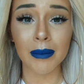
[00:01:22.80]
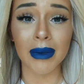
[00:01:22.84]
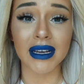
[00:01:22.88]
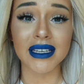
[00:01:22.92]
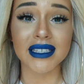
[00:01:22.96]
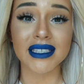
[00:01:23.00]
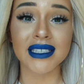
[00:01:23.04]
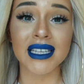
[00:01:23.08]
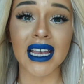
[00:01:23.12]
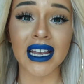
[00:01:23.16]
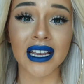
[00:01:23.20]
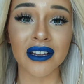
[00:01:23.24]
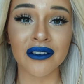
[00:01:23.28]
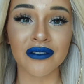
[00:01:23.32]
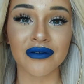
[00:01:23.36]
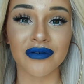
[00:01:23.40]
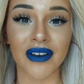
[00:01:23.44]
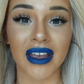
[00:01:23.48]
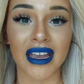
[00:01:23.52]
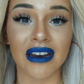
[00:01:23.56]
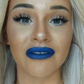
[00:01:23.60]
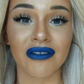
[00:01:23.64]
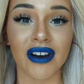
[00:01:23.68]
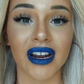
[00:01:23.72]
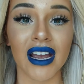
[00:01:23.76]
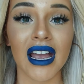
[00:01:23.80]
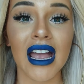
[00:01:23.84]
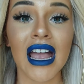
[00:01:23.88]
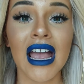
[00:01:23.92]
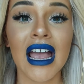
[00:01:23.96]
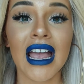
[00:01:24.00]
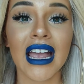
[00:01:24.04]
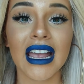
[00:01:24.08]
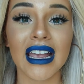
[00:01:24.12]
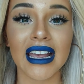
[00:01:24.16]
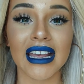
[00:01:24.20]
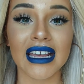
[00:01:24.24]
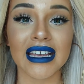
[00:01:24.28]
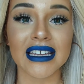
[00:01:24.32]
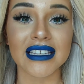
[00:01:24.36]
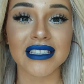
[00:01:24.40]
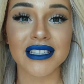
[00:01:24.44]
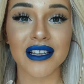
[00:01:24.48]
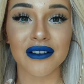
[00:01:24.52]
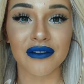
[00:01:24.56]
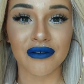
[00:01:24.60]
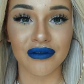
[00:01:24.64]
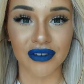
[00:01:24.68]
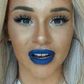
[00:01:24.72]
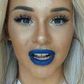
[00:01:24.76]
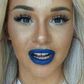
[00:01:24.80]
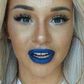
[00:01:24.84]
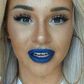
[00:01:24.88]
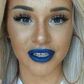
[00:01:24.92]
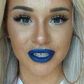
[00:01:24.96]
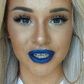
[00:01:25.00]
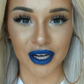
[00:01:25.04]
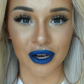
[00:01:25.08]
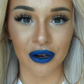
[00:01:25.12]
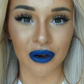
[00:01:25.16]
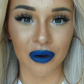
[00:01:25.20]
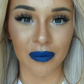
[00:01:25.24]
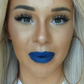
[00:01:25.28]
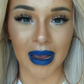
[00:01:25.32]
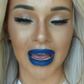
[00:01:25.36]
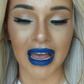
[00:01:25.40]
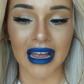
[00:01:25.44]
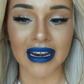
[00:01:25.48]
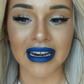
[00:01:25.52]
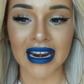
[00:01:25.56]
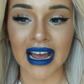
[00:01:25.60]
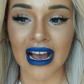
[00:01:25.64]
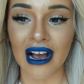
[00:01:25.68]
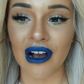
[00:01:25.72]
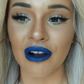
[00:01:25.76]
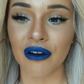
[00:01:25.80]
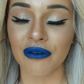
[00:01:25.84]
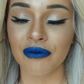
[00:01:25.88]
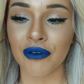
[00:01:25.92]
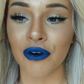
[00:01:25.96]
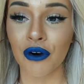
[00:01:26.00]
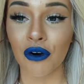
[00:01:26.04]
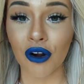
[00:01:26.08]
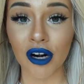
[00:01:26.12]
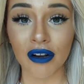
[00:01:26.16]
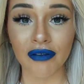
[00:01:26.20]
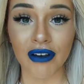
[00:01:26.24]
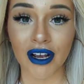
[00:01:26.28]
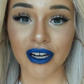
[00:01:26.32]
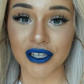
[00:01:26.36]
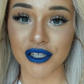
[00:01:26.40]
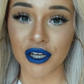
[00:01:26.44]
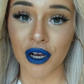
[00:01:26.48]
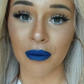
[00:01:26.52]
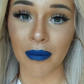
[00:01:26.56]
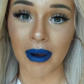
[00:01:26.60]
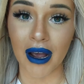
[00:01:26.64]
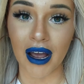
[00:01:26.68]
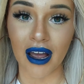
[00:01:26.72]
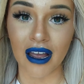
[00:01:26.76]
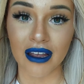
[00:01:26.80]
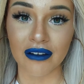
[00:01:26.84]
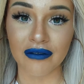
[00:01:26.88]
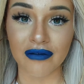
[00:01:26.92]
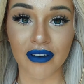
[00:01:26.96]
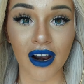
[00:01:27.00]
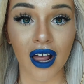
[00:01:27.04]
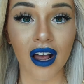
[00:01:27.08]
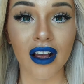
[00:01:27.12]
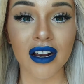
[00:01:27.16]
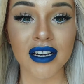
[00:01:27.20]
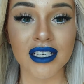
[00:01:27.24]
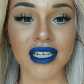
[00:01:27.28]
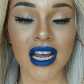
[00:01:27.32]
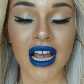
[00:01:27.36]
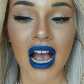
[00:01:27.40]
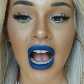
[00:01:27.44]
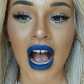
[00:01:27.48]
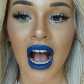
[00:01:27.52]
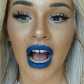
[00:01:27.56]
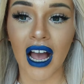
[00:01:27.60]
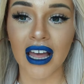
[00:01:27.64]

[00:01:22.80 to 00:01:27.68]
My second favourite is Vlogtober. Now, for all of October, I vlogged.